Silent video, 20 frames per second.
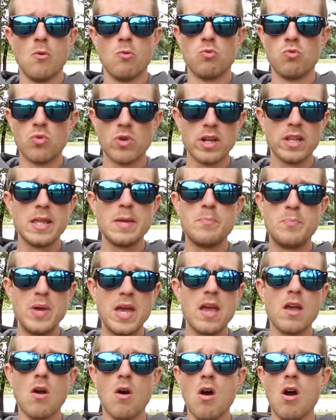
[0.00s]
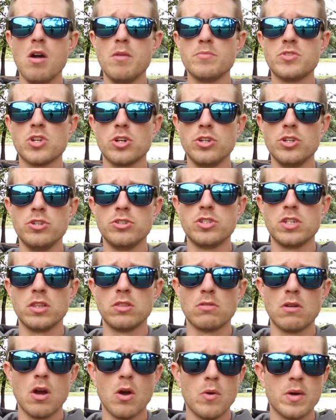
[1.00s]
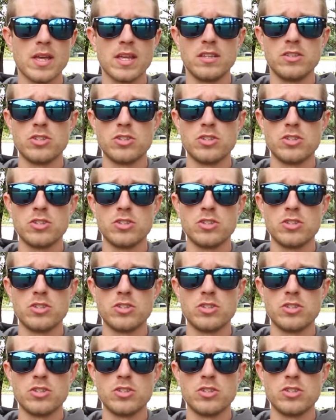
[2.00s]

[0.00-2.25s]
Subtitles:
really big arms are used to throwing,